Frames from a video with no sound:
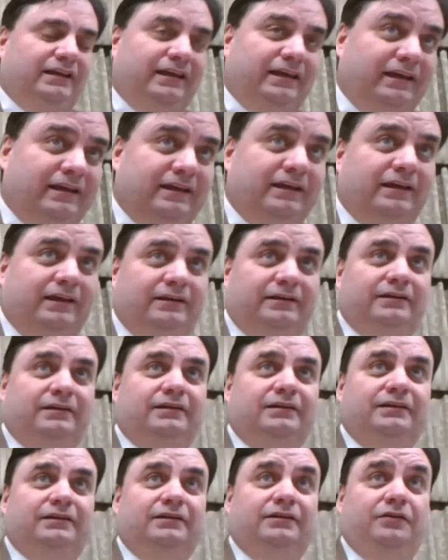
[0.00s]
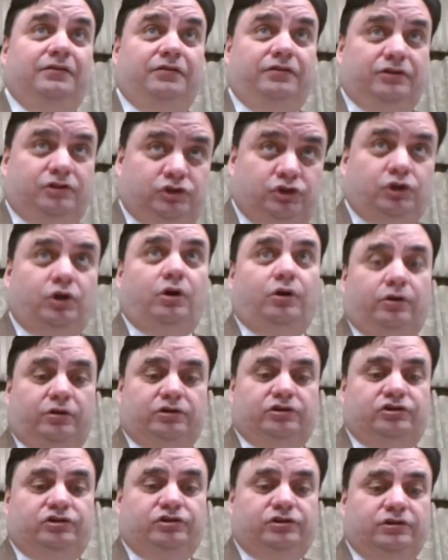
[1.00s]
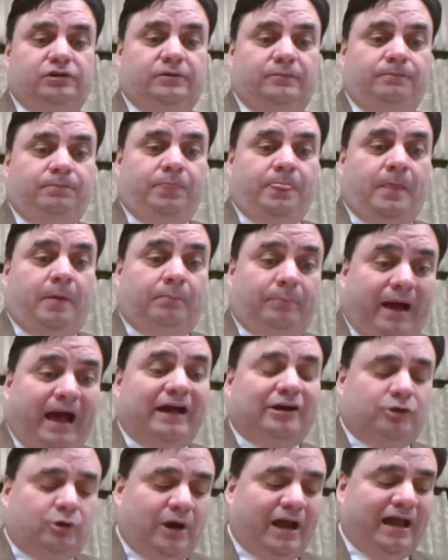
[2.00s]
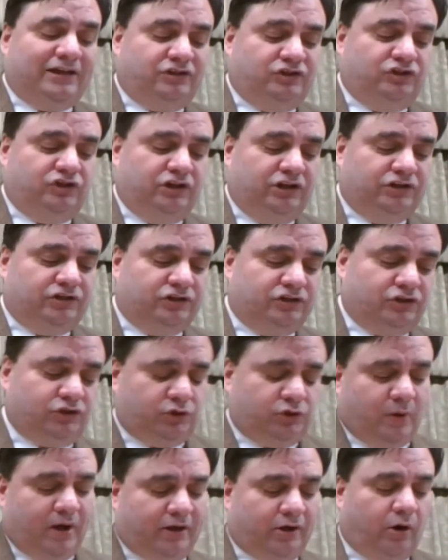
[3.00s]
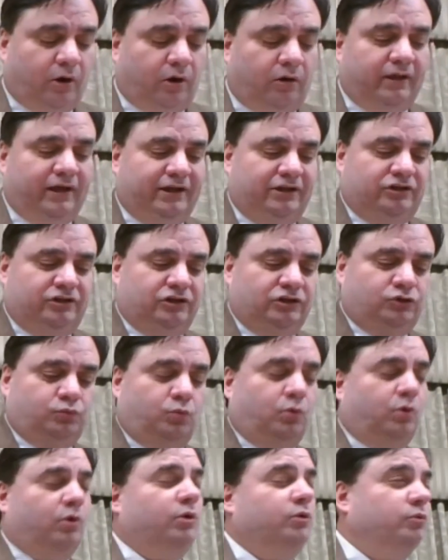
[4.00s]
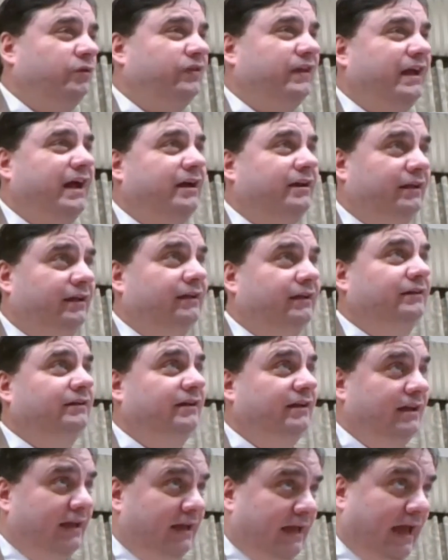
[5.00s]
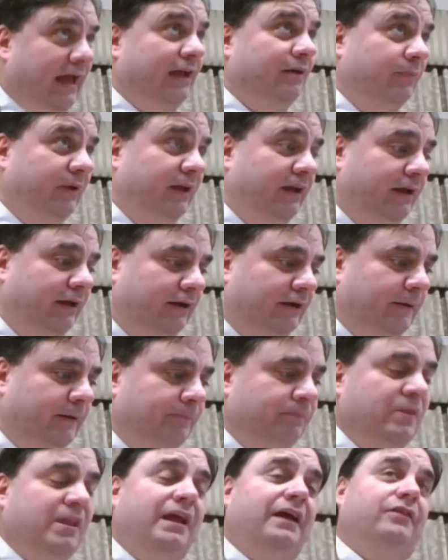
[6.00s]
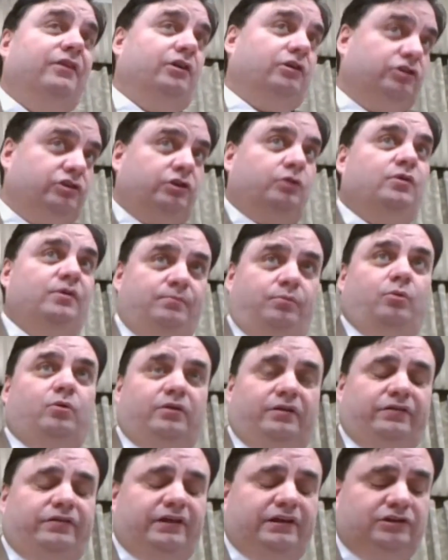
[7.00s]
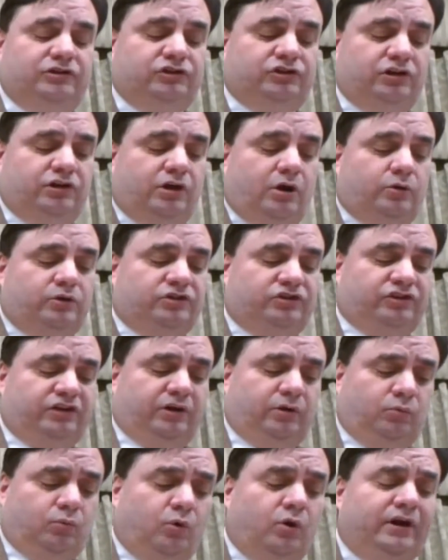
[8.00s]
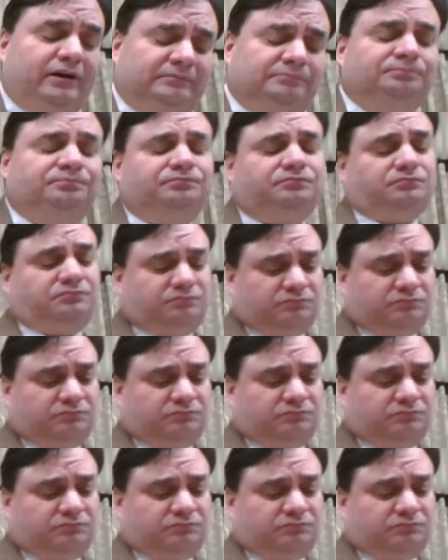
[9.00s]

in the church by Christ Jesus throughout all ages, world without end. Amen. And there are two important things to notice there. One,